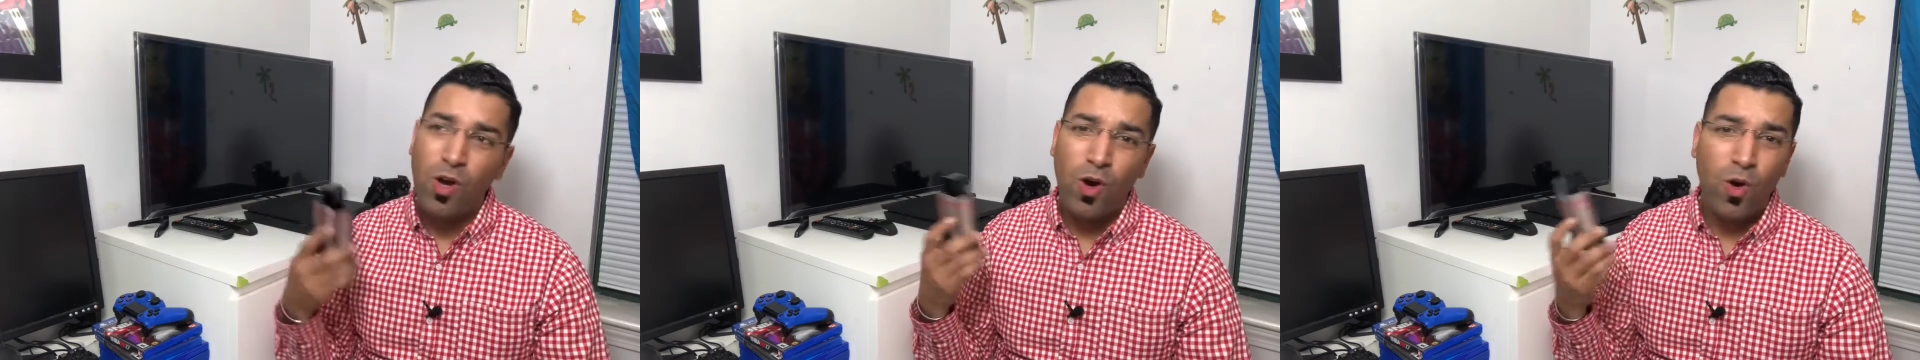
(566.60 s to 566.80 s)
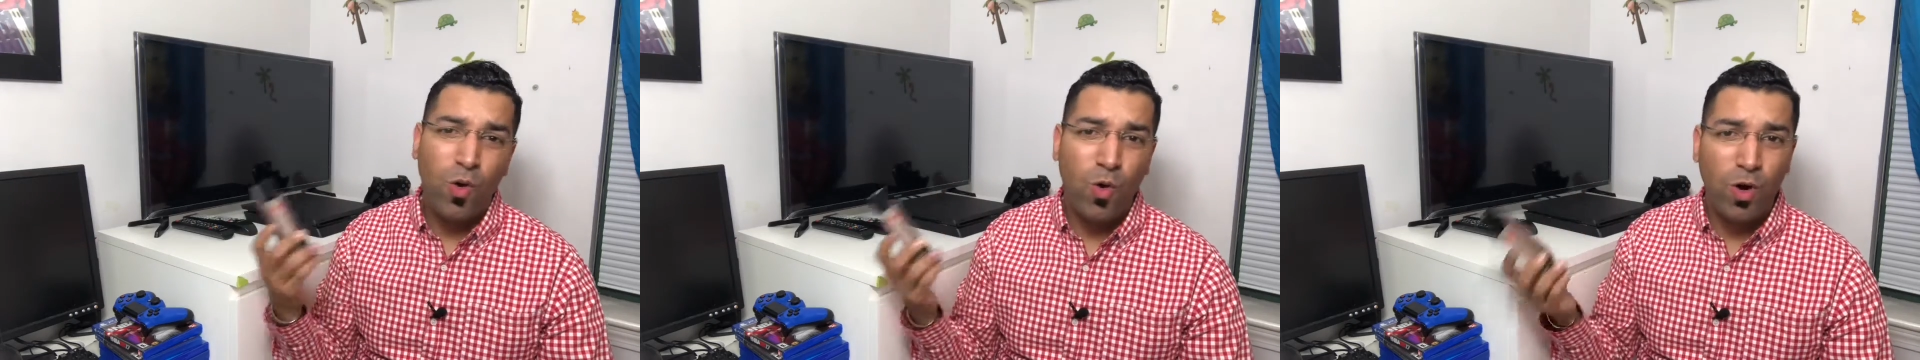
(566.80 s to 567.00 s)

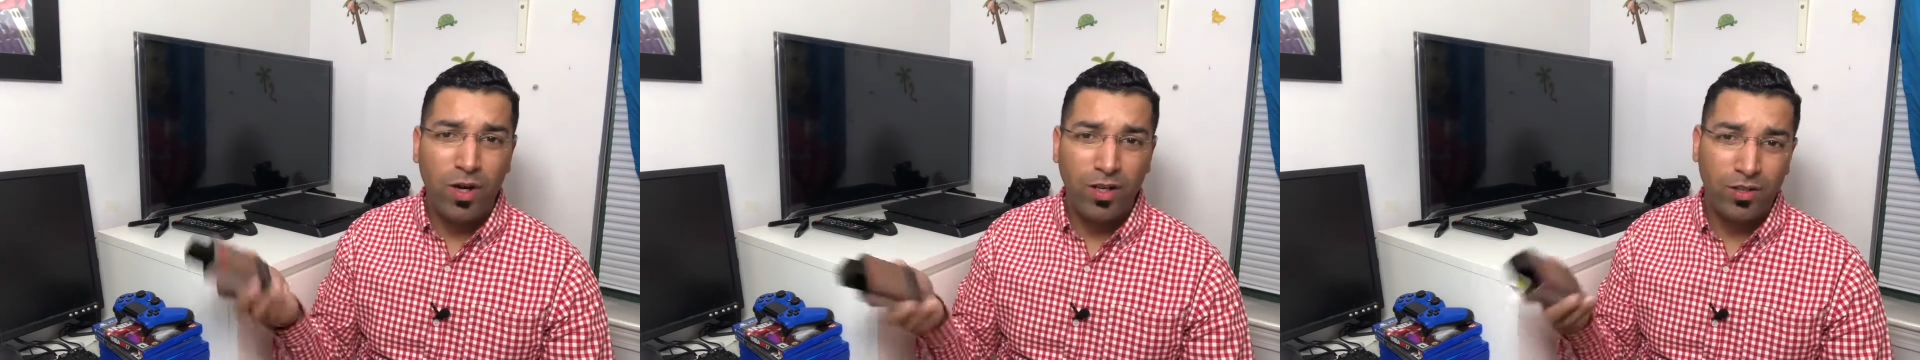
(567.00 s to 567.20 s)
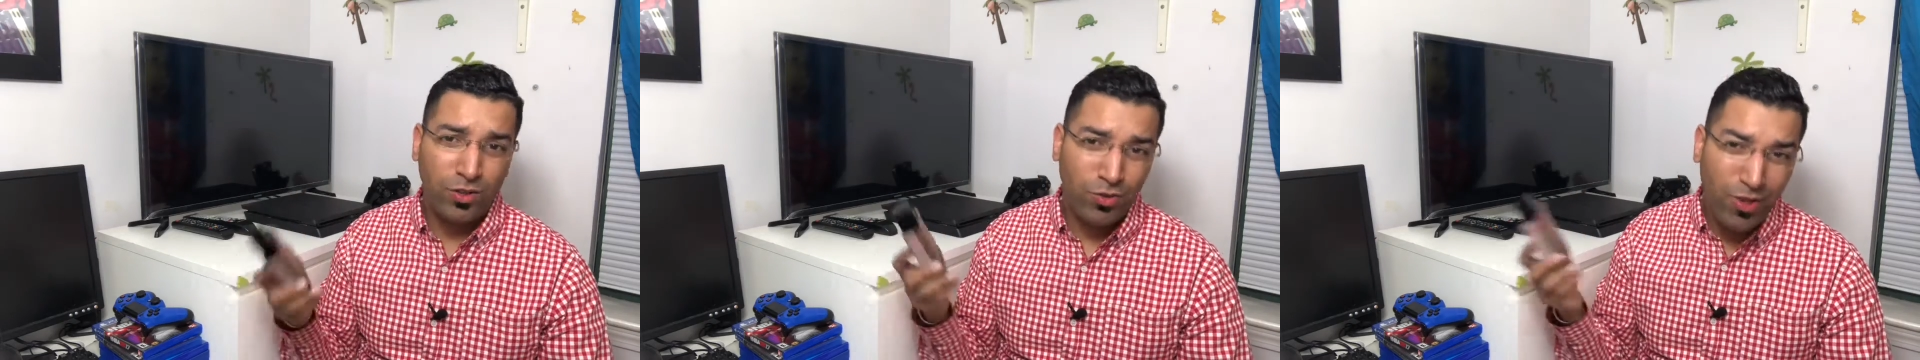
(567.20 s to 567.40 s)

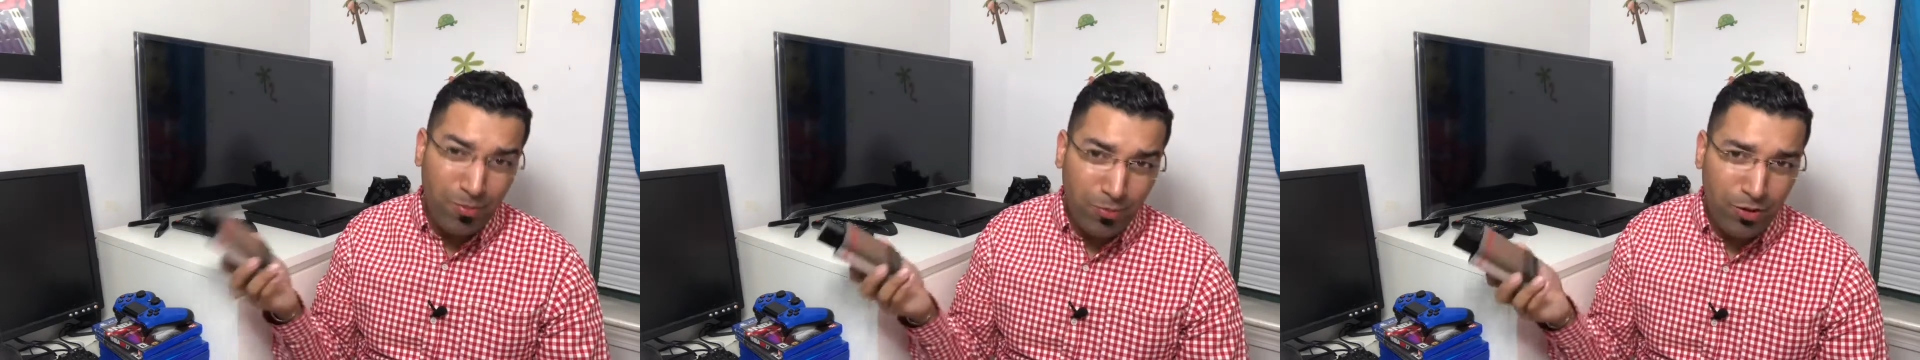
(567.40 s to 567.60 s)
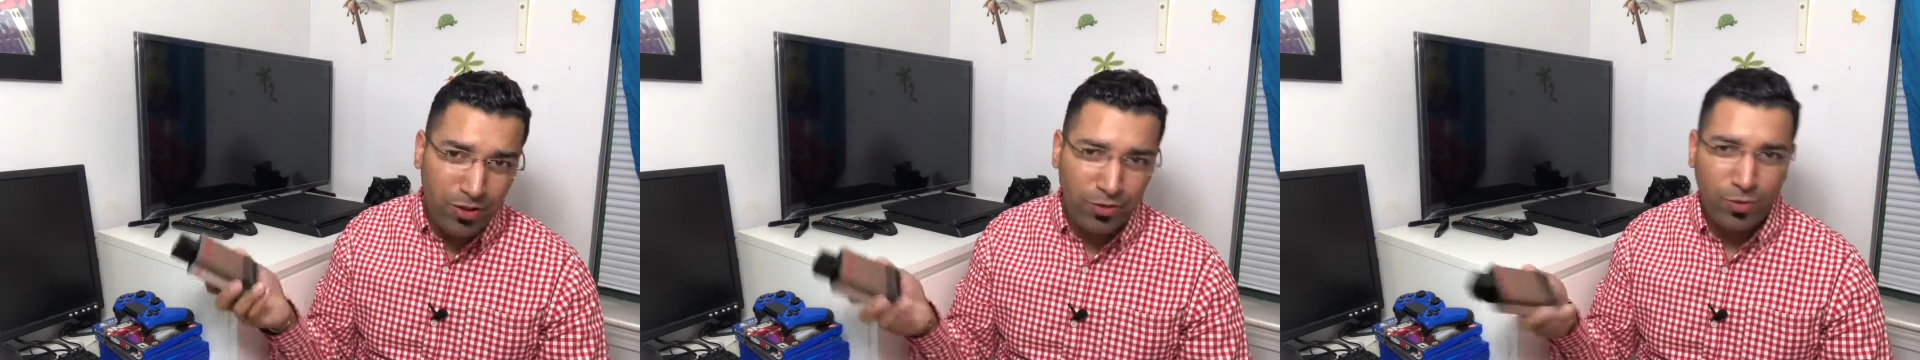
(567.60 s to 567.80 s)
or
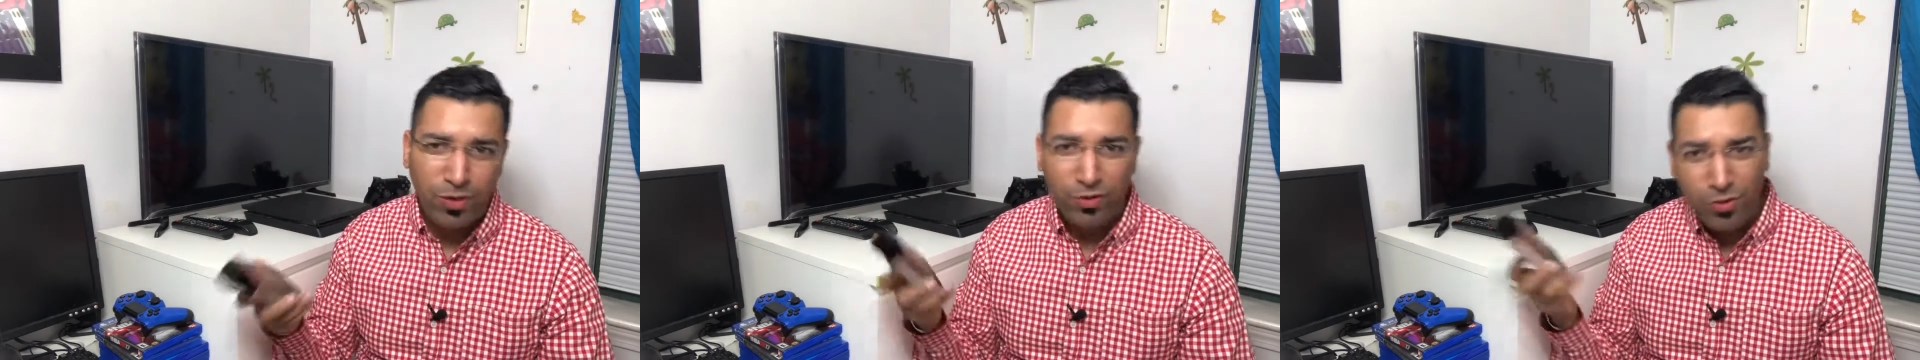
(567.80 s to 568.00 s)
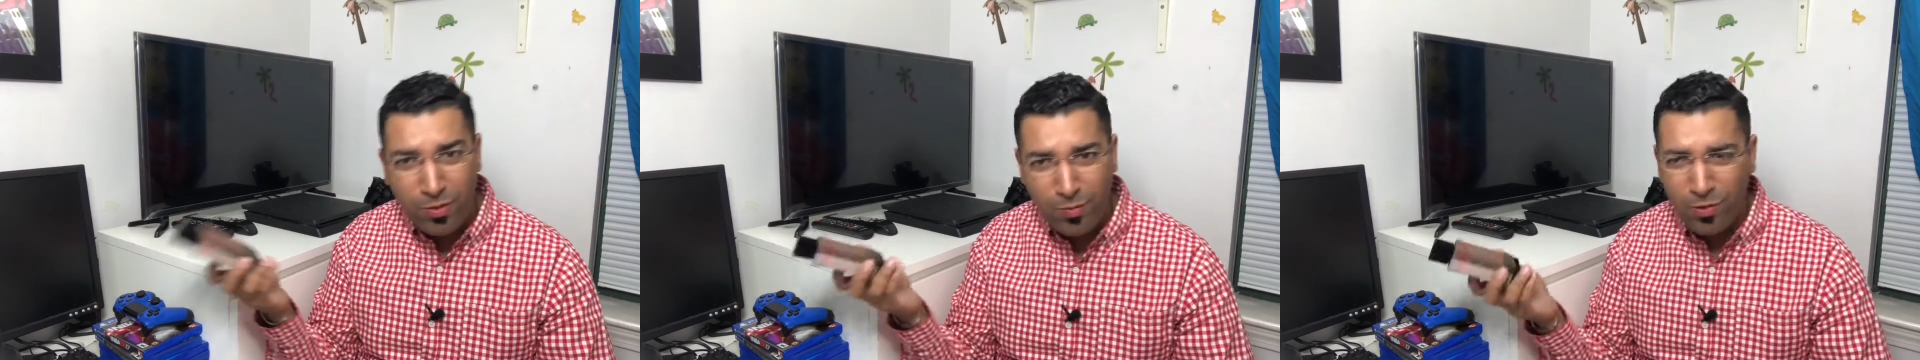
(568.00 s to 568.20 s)

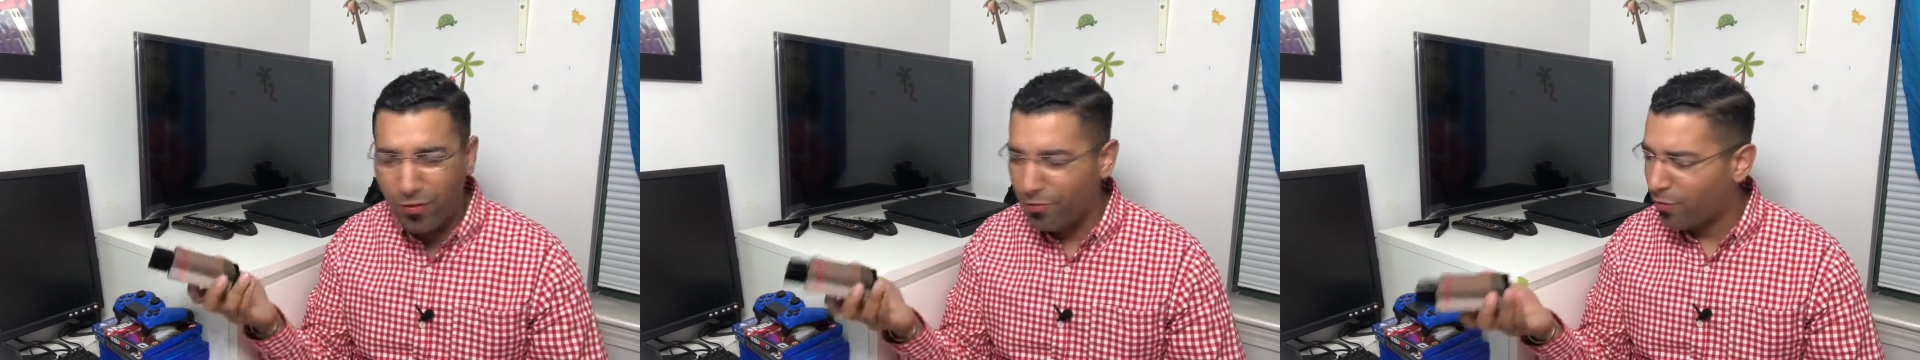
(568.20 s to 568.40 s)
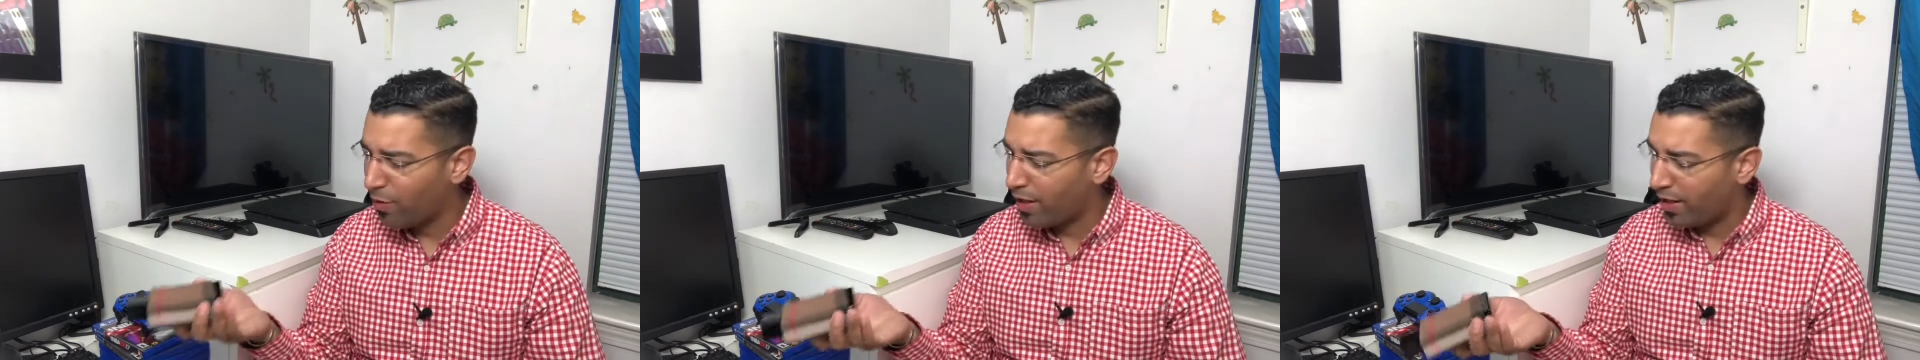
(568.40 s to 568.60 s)

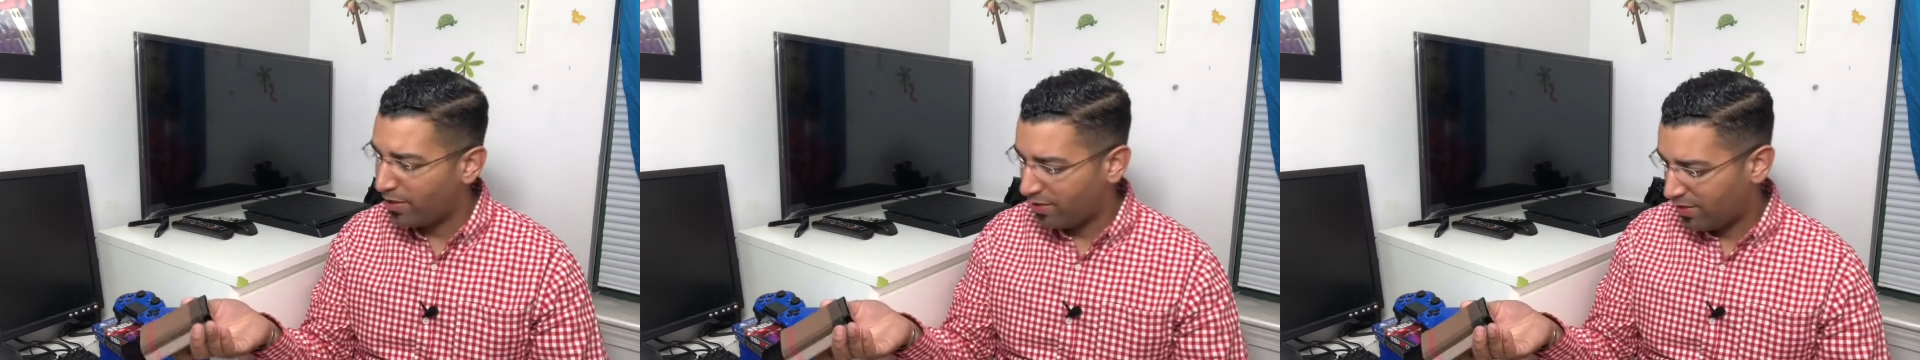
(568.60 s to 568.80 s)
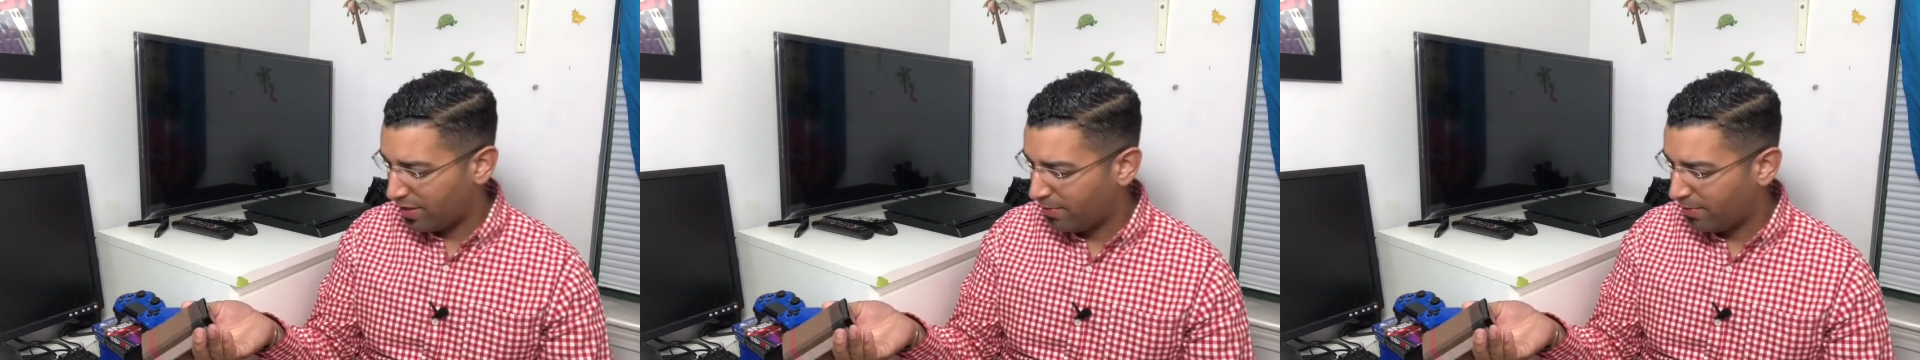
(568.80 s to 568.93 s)
3.4 ounce.